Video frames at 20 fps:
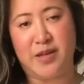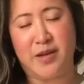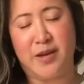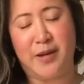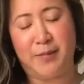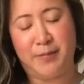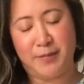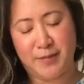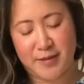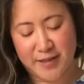
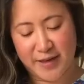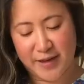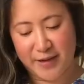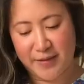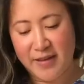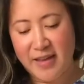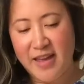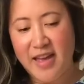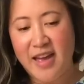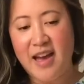time. So
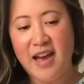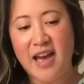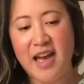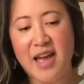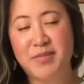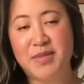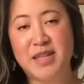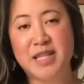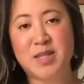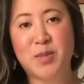
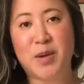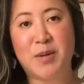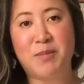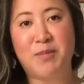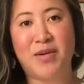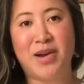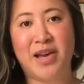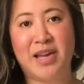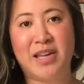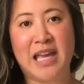this
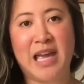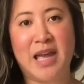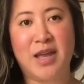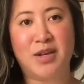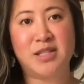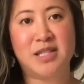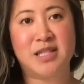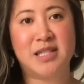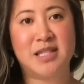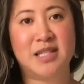one might
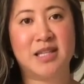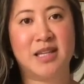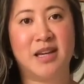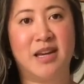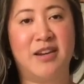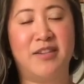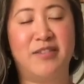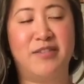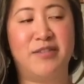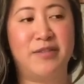get
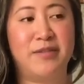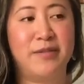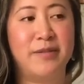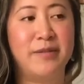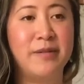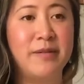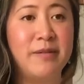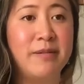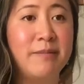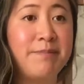kind of
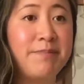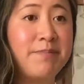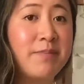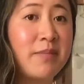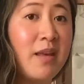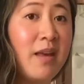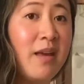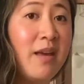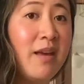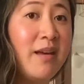
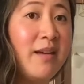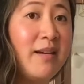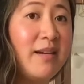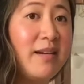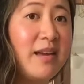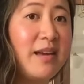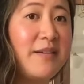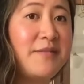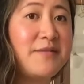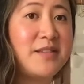
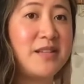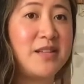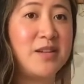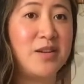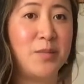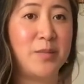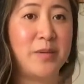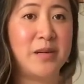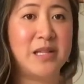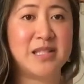gifted
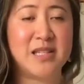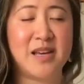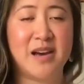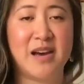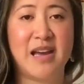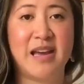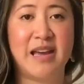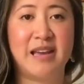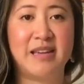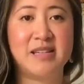or put
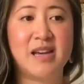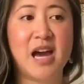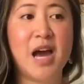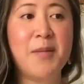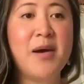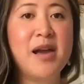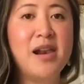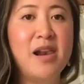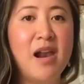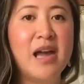aside. I
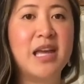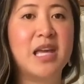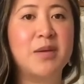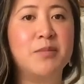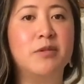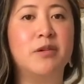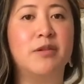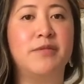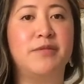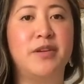might like
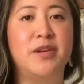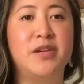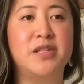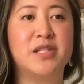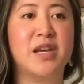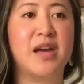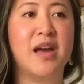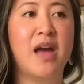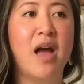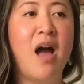it more in
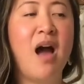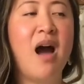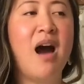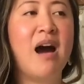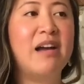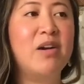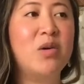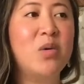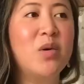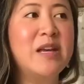future.
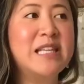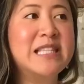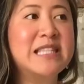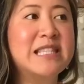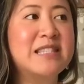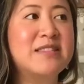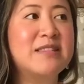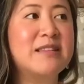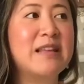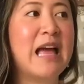I
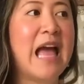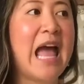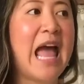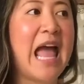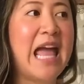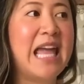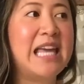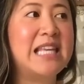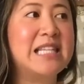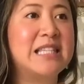always
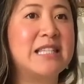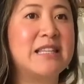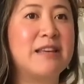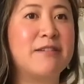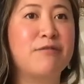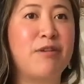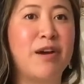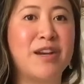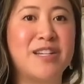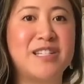hate to
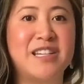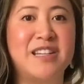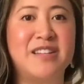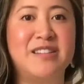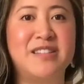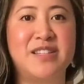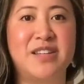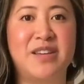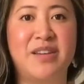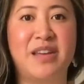rush
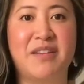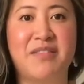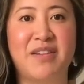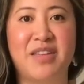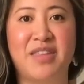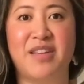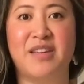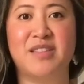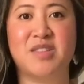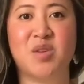into
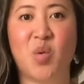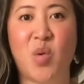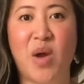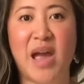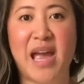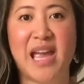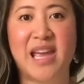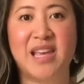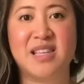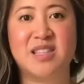giving things
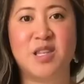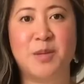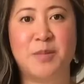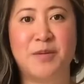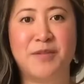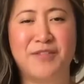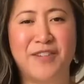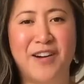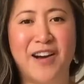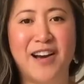away
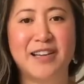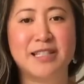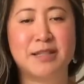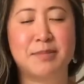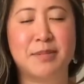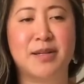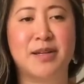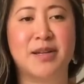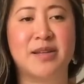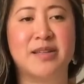super
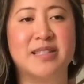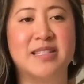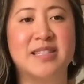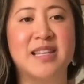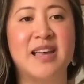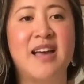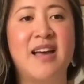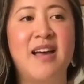fast, because